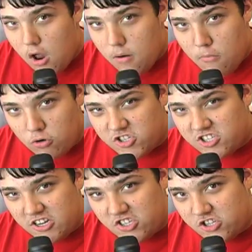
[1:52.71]
most
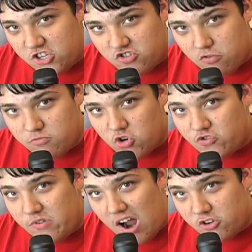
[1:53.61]
things in this room
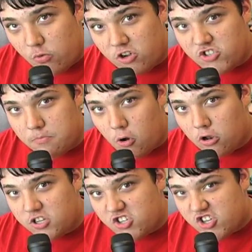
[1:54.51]
don't react well to
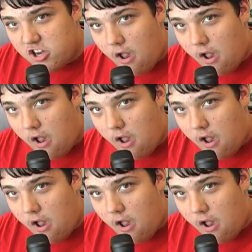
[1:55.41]
bullets.